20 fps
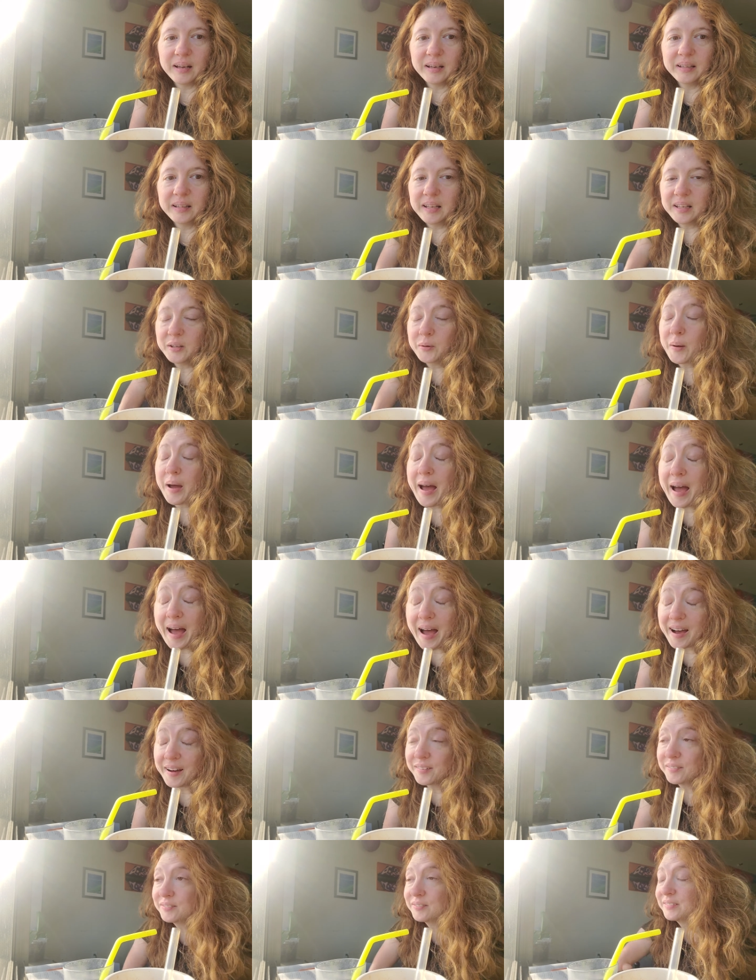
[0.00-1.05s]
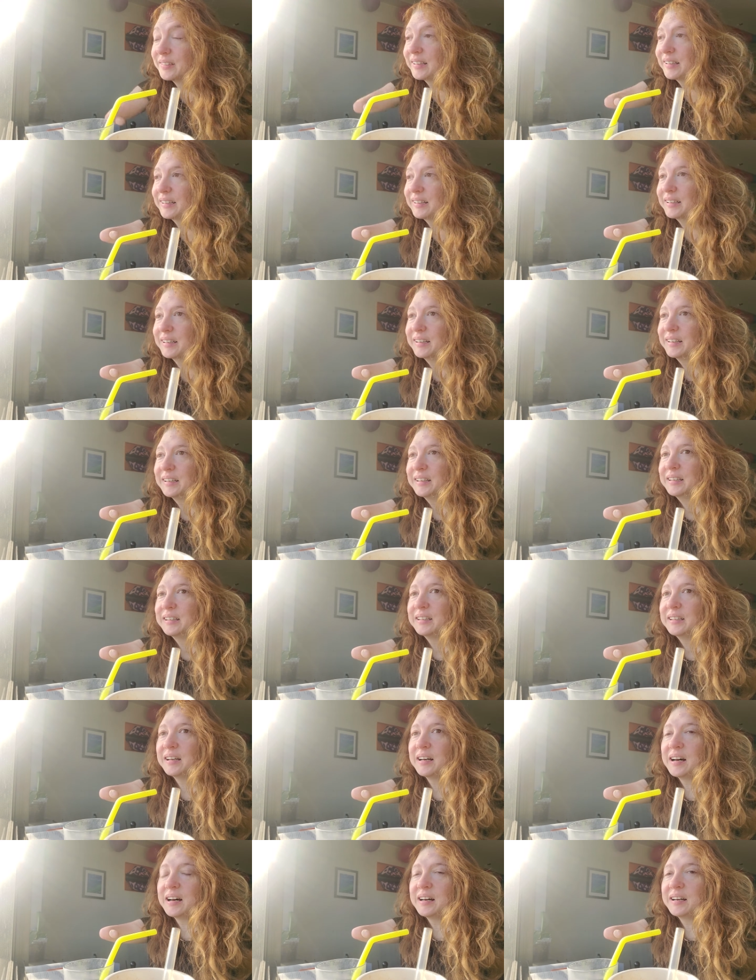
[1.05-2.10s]
that you have, like
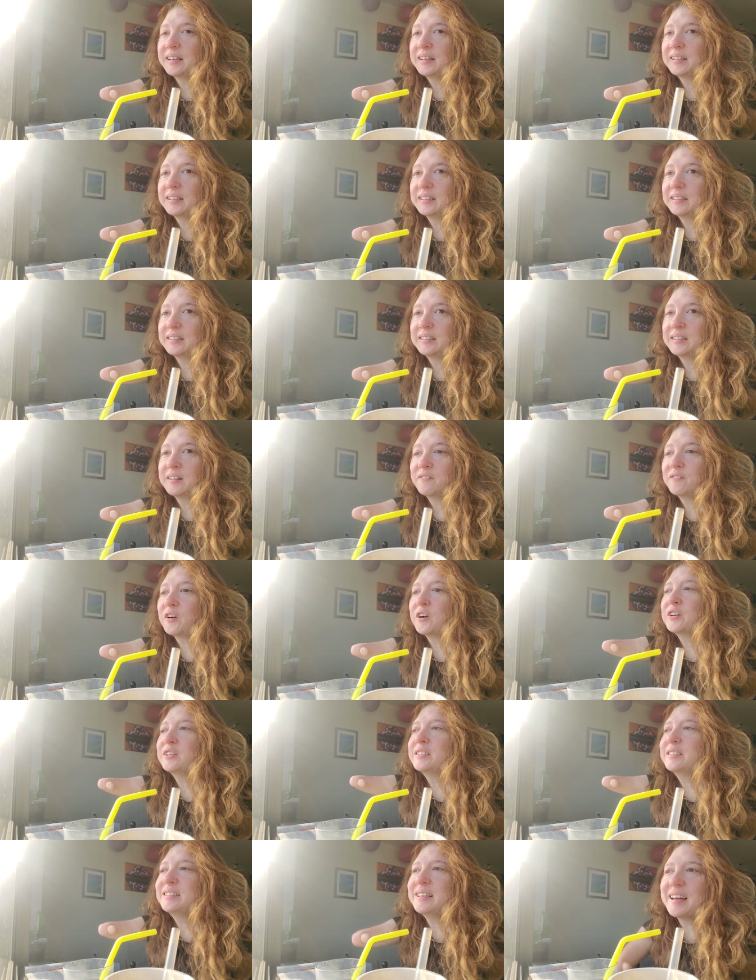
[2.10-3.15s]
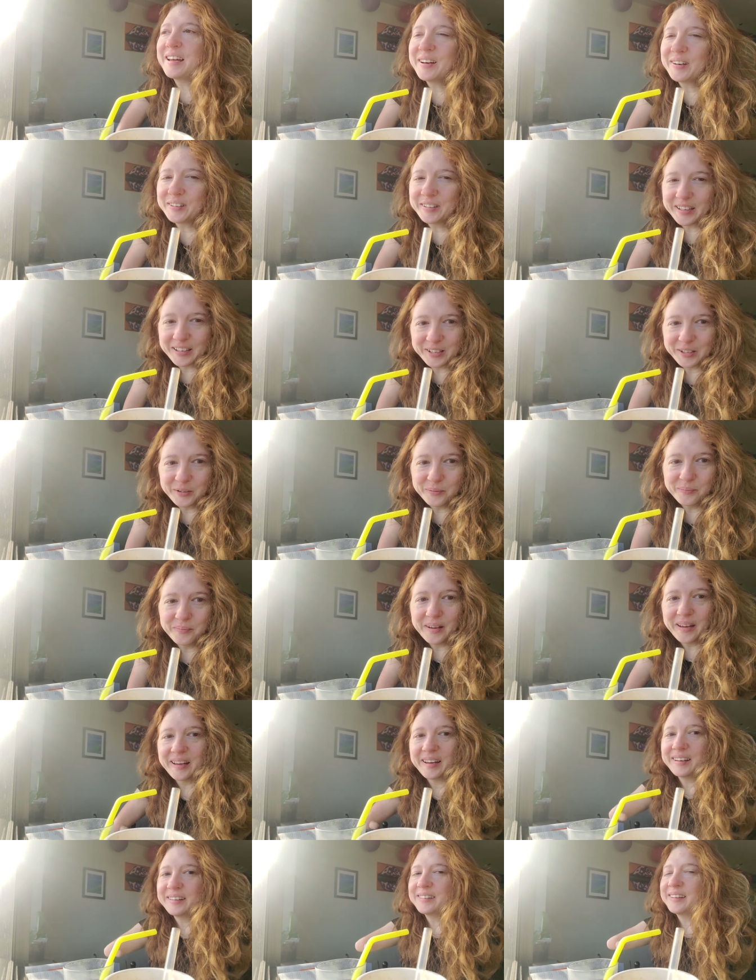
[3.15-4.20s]
uh, the first sale that you
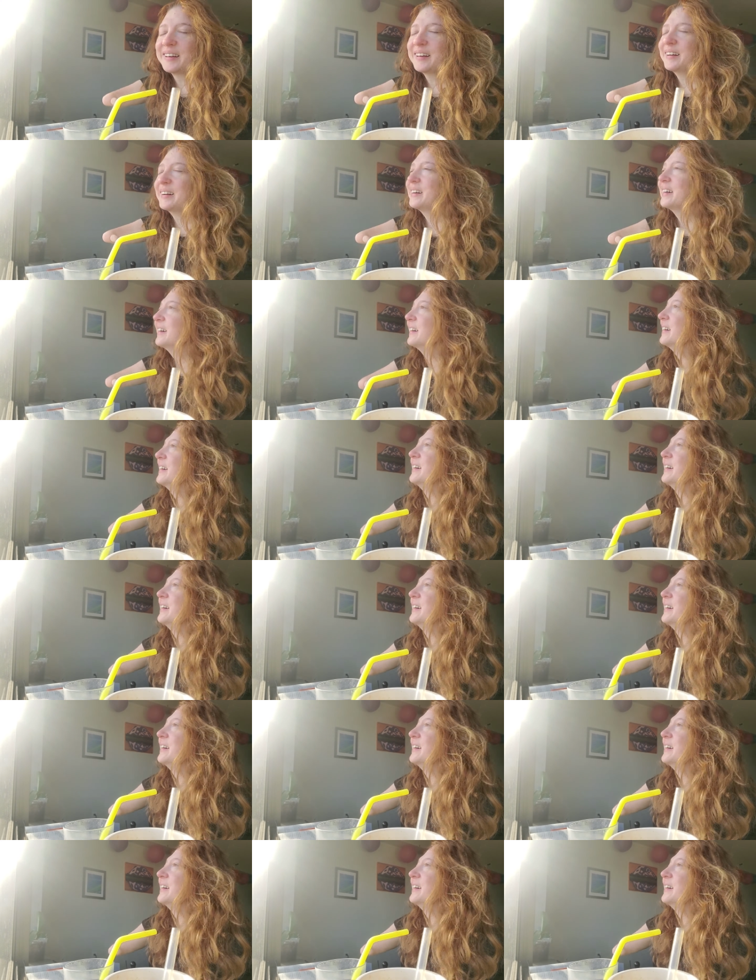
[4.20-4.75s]
make, like